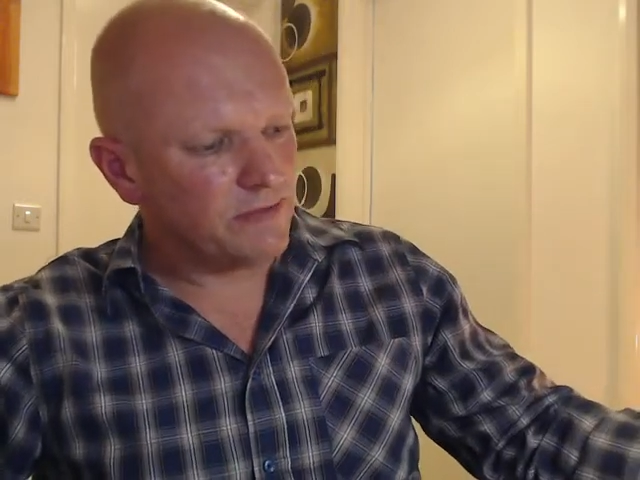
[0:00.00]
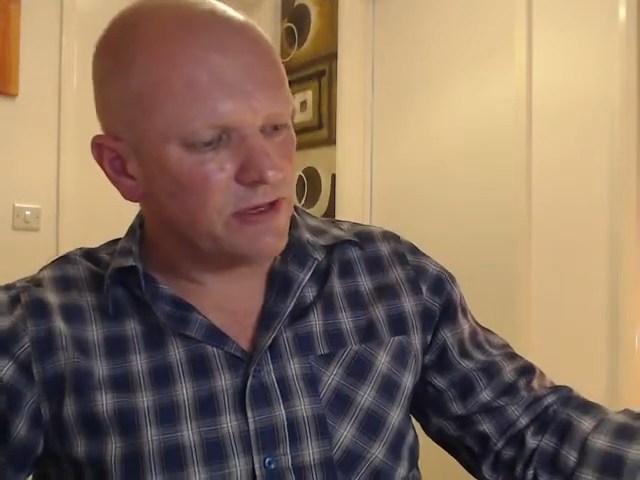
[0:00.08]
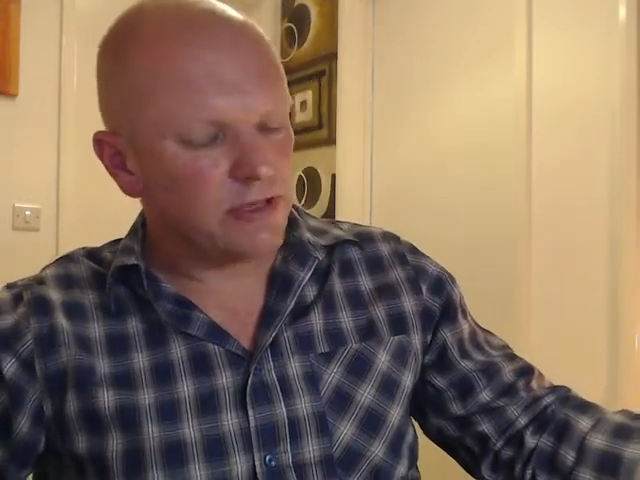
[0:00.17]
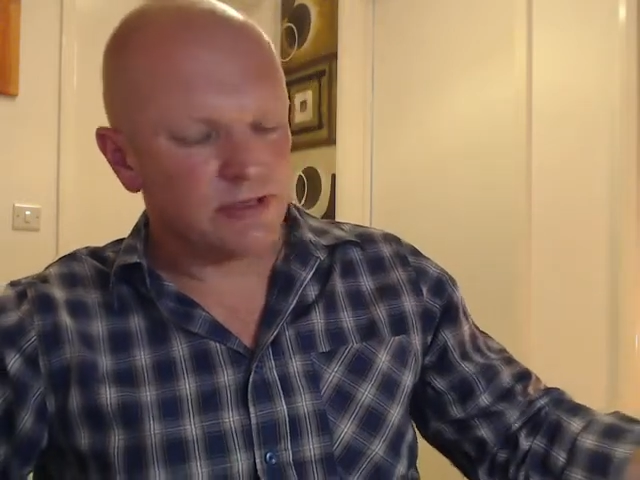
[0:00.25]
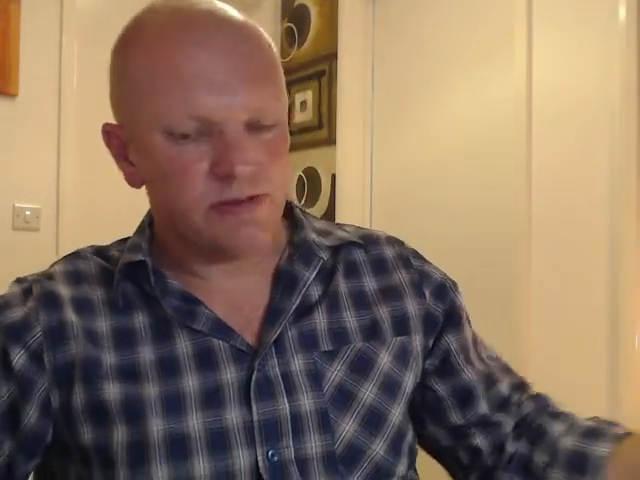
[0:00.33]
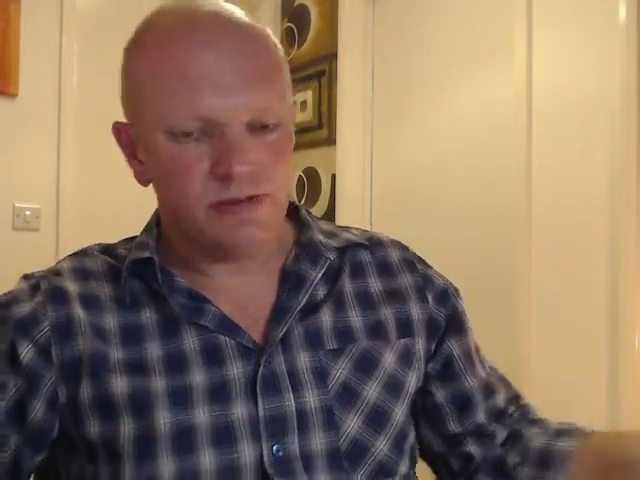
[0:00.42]
and I
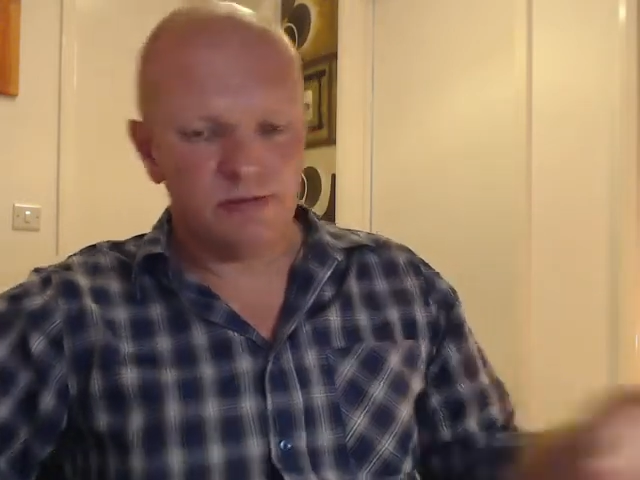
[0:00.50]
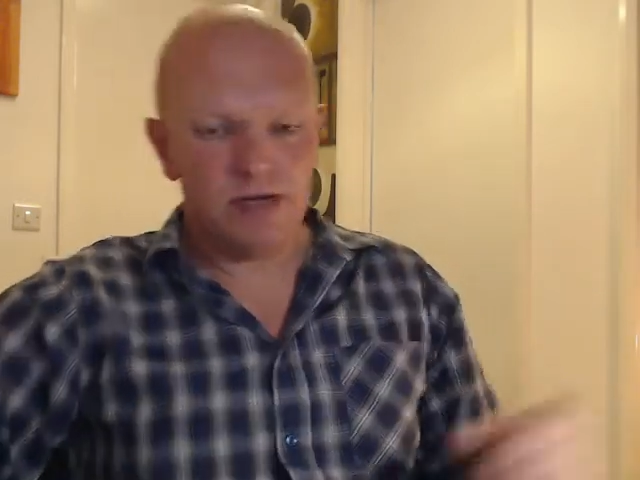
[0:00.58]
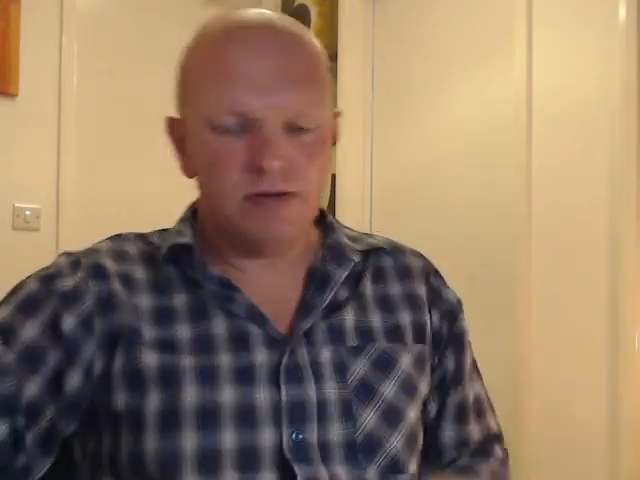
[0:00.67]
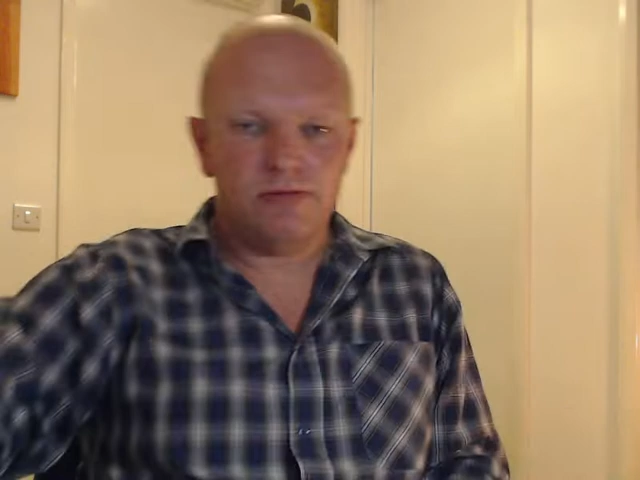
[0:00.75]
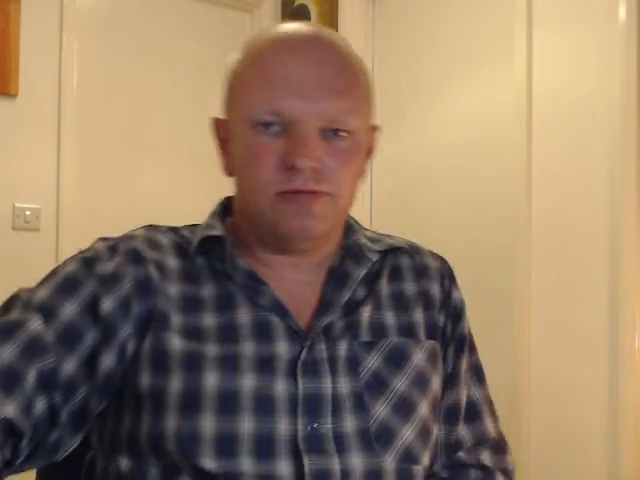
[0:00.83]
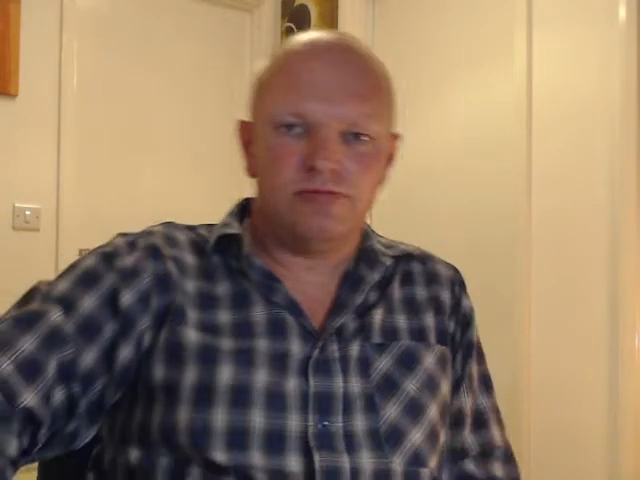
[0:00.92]
thought,
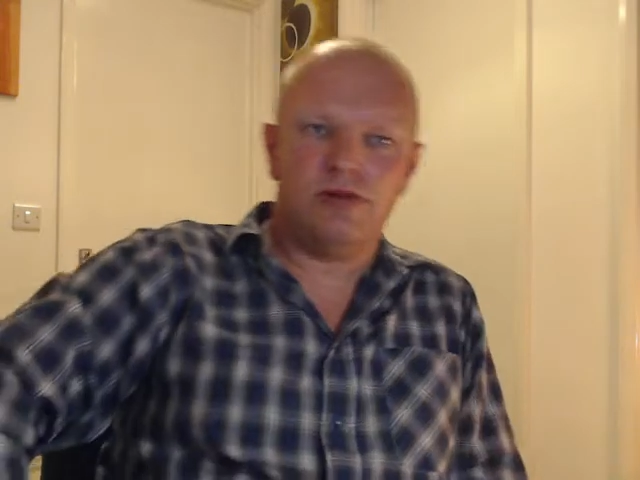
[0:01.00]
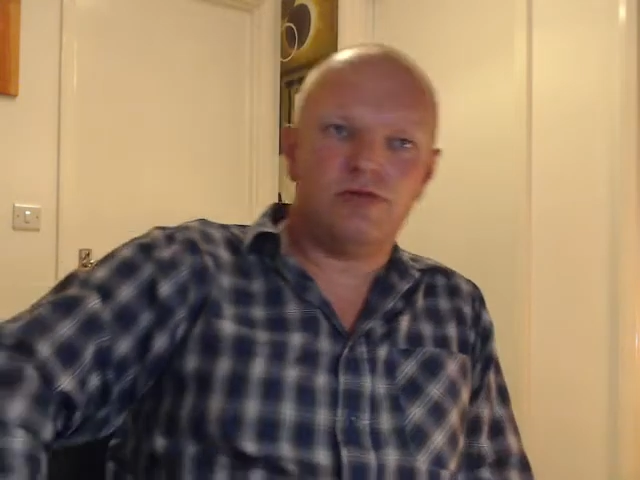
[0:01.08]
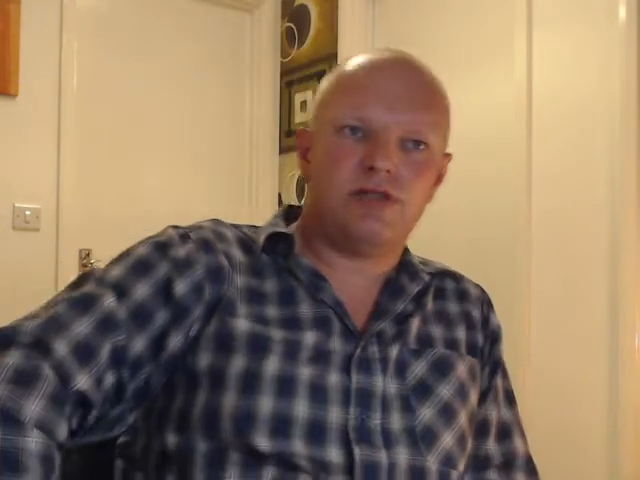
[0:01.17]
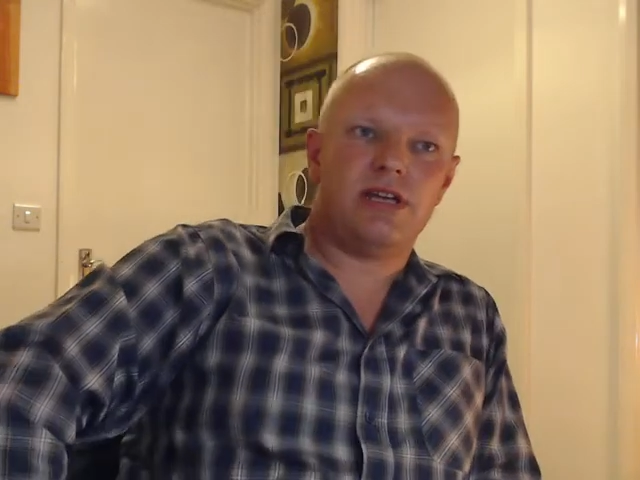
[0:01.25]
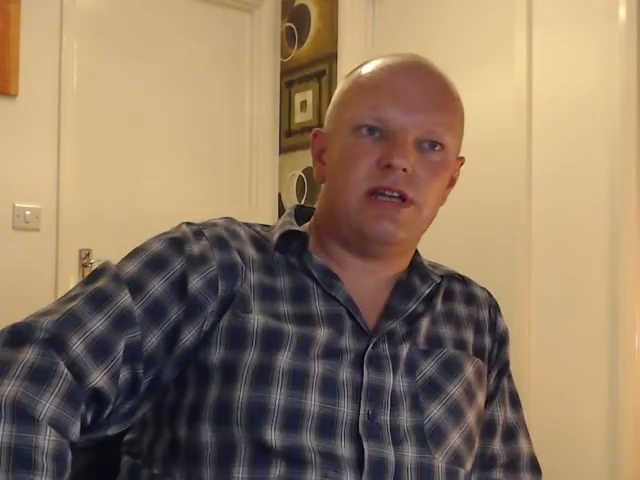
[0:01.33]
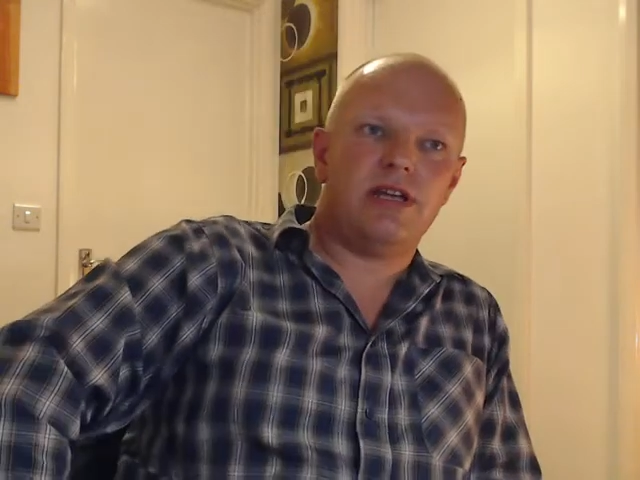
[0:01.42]
well, we'll
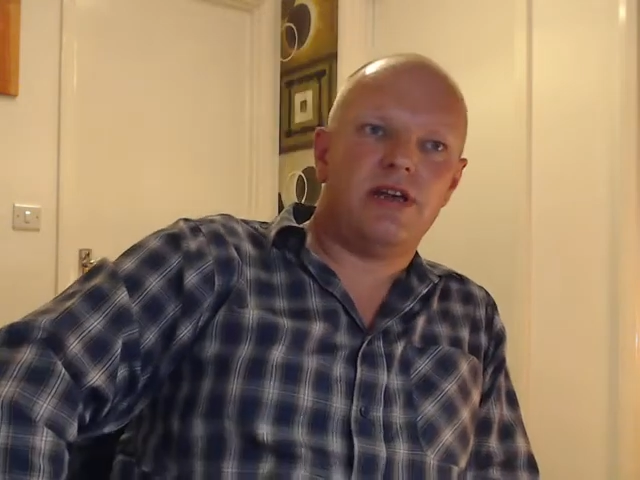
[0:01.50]
see.